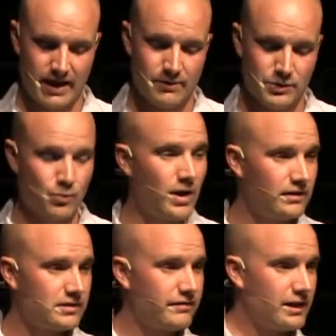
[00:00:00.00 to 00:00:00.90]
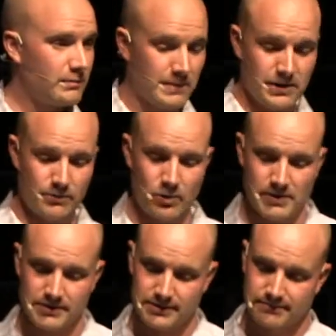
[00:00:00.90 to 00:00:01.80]
and it was well developed by the
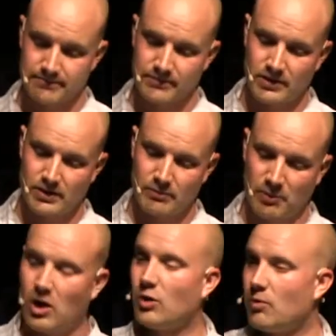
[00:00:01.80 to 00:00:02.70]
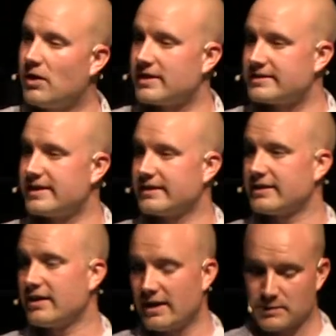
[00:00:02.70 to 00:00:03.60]
Romans. Paul wanted to
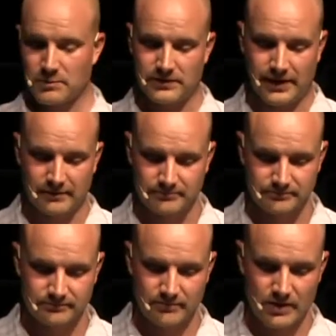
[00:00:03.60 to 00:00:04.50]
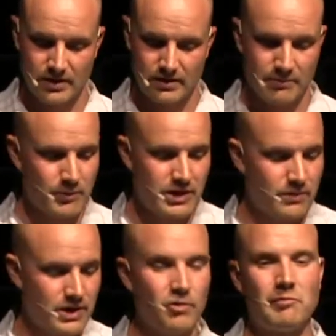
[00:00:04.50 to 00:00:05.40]
get the gospel there, but we
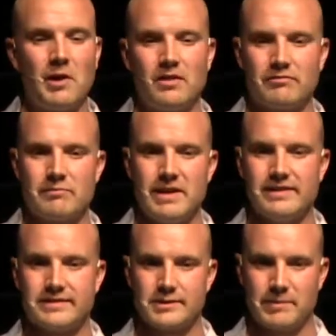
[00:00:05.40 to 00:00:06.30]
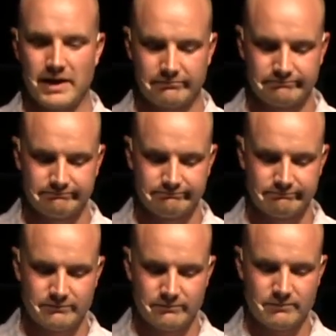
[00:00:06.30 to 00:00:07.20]
don't know if Paul ever made it to Spain.
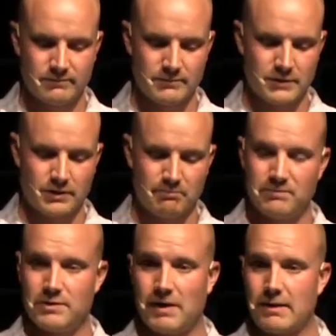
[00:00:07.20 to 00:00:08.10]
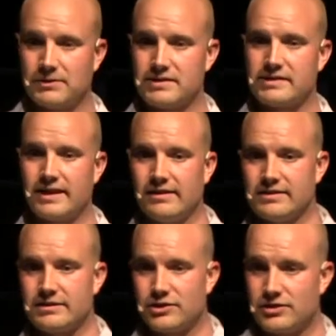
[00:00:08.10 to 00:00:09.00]
The, the Bible doesn't tell
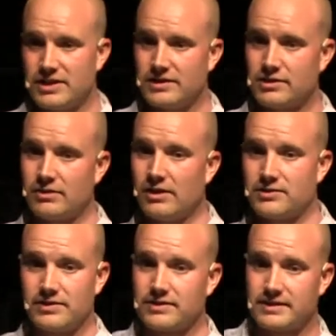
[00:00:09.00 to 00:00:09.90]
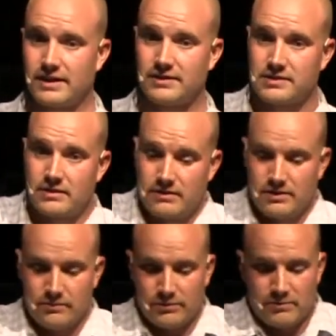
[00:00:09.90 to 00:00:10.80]
us, and church history also doesn't tell us that
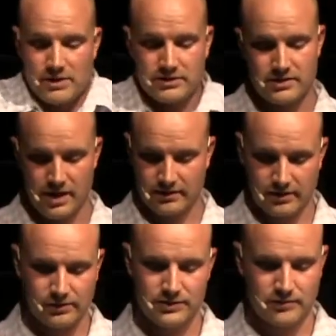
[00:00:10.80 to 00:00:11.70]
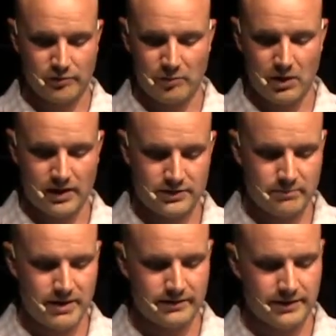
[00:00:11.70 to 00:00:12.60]
we were just not conclusive if Paul
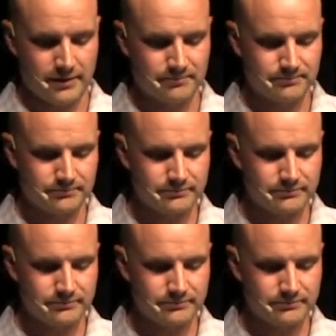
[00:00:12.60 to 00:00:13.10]
actually made it there.